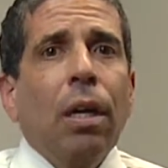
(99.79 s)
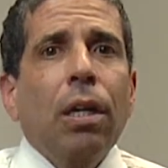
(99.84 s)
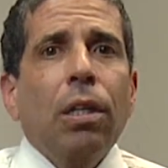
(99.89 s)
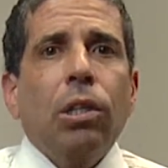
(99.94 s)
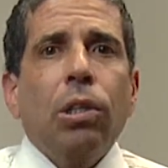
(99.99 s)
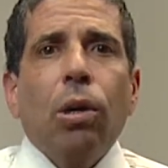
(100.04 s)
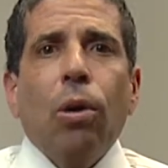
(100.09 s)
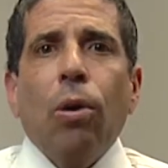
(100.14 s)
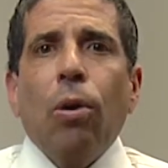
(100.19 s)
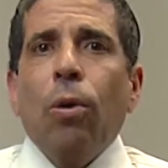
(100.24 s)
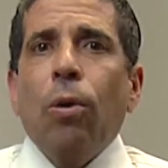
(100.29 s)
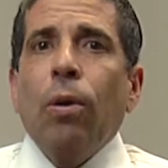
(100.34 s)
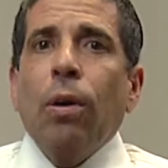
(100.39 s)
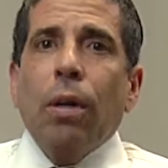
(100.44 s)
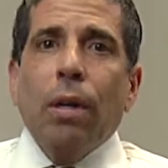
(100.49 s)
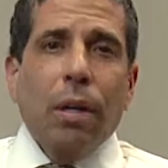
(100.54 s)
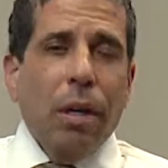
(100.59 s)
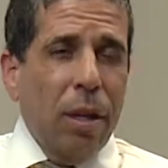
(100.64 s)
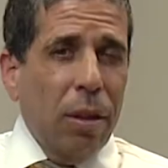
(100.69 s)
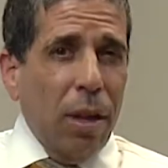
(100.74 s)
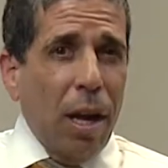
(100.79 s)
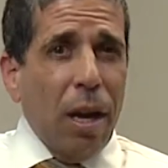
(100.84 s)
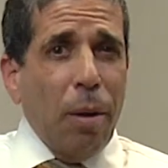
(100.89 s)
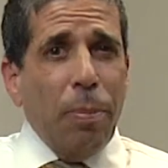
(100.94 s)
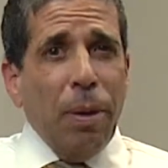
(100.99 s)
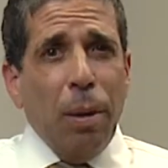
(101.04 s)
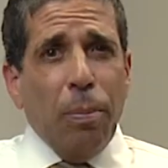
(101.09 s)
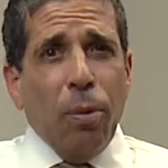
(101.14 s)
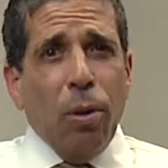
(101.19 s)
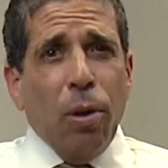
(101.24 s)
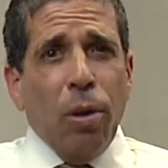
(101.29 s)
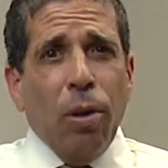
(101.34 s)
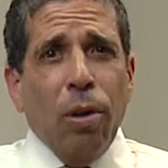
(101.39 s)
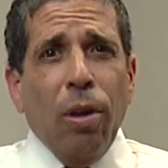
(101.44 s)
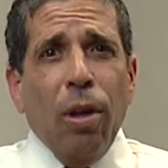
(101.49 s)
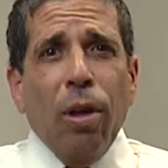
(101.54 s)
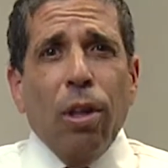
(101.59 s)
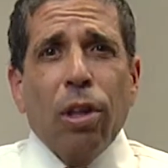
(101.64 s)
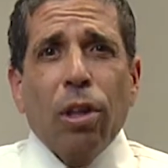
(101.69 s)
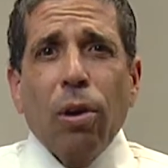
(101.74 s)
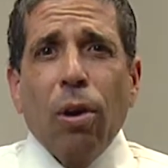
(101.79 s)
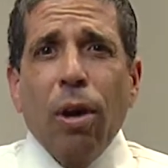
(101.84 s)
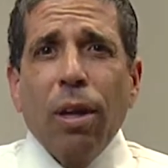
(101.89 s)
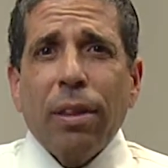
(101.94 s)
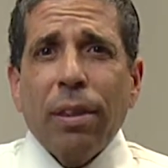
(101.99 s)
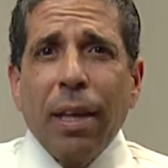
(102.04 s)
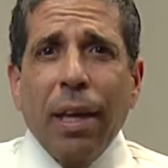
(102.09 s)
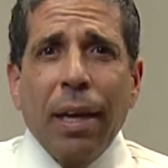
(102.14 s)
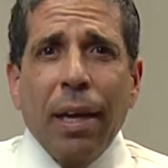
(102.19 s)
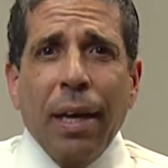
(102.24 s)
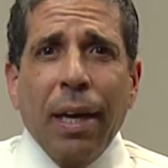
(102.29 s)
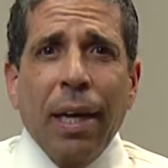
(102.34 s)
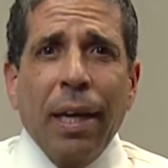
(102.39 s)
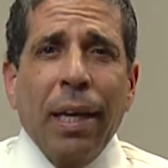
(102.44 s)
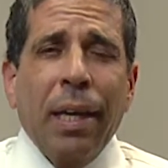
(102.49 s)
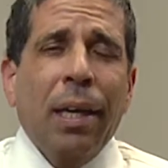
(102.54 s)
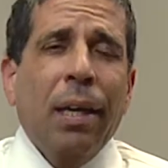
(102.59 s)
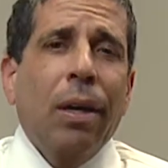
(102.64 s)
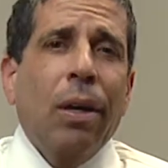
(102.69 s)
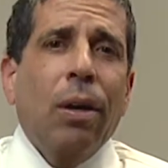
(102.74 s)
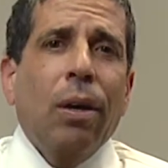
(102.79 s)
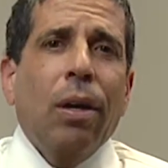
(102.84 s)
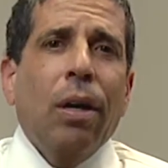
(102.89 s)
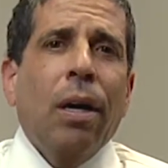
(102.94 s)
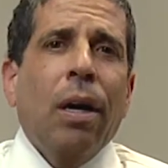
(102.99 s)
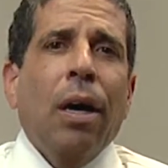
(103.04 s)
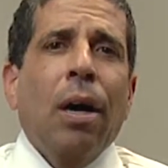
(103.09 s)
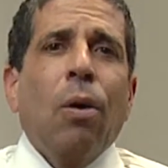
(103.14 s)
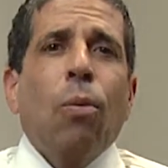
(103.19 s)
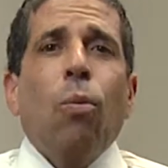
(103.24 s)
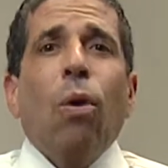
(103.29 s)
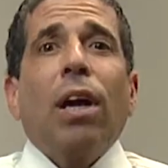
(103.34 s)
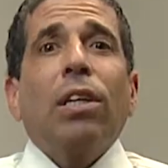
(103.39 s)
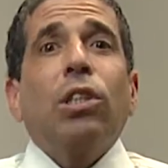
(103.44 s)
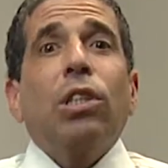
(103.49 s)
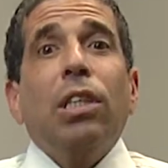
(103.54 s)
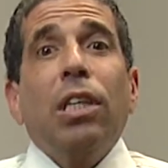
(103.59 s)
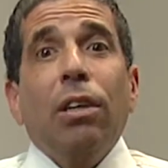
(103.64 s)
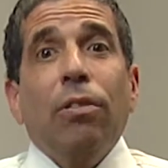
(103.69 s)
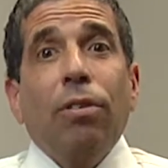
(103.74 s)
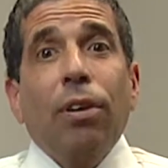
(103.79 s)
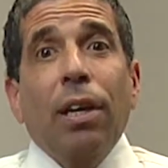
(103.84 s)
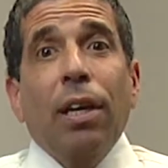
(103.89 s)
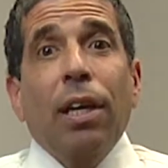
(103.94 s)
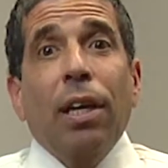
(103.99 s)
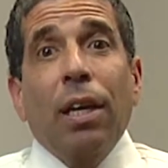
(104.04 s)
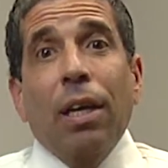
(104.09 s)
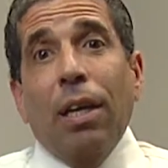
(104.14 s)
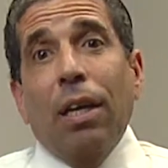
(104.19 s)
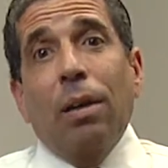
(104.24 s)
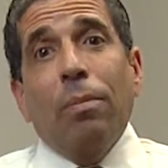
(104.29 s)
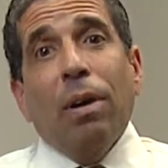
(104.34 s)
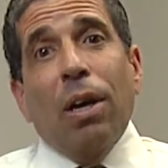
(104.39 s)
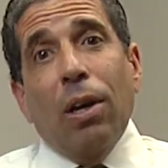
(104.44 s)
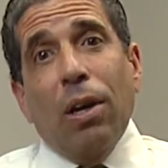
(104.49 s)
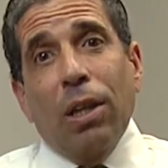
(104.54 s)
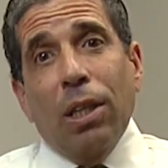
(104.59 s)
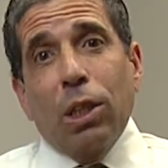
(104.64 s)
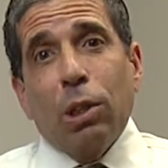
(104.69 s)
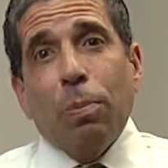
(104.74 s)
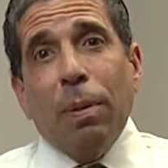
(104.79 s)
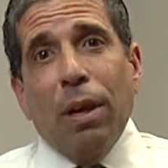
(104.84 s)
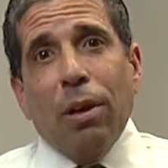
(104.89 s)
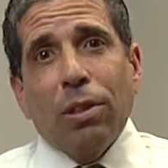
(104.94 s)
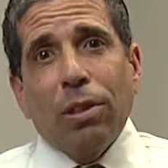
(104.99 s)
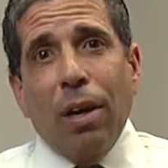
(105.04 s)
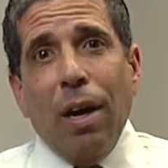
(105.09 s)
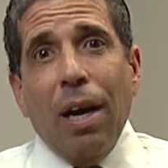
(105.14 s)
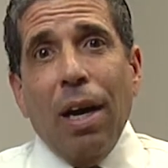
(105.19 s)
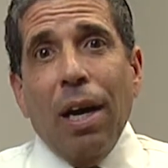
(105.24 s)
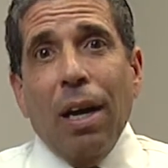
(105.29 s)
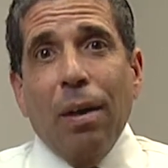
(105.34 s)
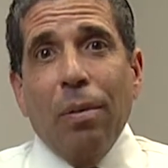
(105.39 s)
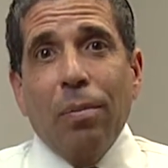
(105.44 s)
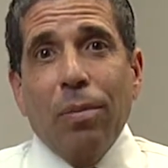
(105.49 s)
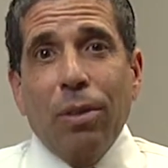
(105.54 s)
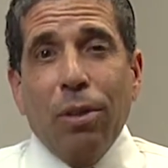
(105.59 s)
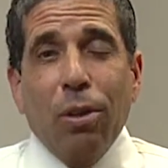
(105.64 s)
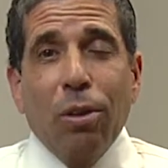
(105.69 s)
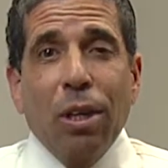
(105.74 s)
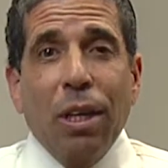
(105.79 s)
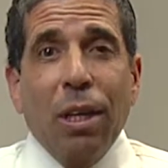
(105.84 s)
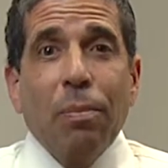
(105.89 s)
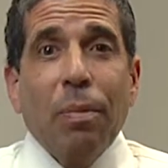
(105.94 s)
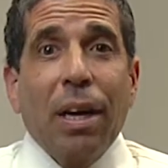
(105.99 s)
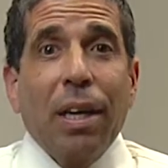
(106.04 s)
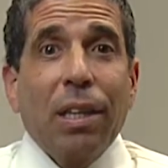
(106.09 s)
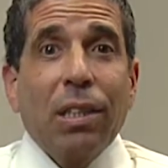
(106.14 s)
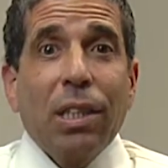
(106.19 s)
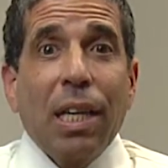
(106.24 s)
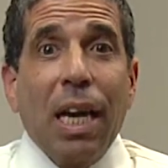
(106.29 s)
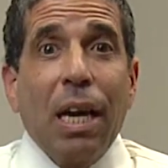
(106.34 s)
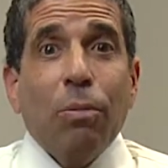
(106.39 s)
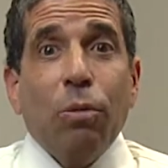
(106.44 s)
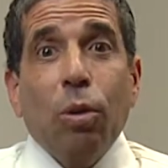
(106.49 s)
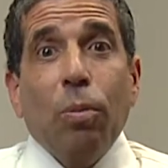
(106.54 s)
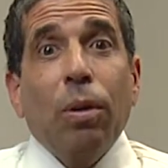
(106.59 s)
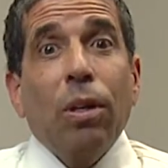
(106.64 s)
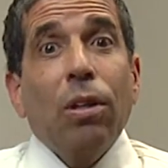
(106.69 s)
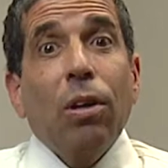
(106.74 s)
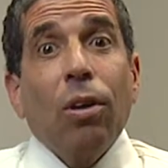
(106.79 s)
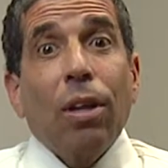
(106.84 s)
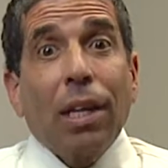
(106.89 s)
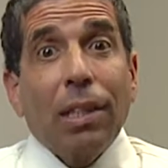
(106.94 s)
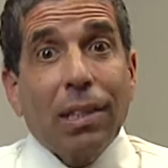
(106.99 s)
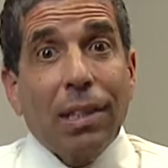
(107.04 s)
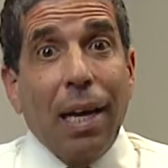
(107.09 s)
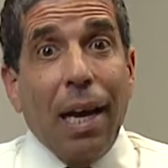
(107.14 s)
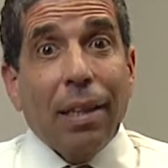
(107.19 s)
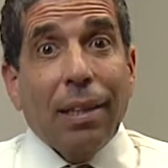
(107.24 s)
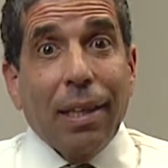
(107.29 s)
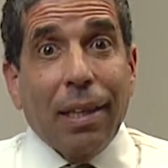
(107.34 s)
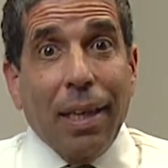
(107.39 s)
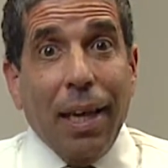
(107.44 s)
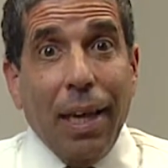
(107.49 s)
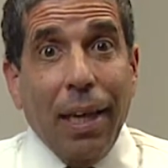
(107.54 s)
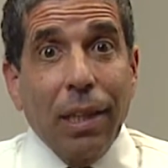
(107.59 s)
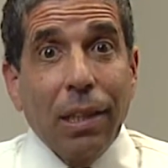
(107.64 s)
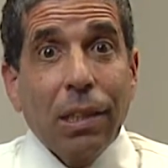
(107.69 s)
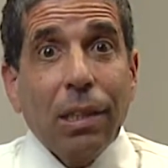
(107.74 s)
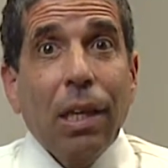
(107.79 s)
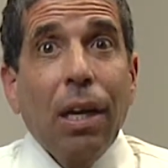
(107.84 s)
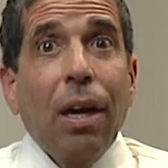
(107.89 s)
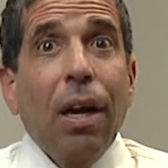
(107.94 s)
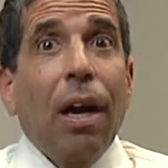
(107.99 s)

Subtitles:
So a lot of people thought that I watch TV in my spare time in my exam room, but no, that's not the case.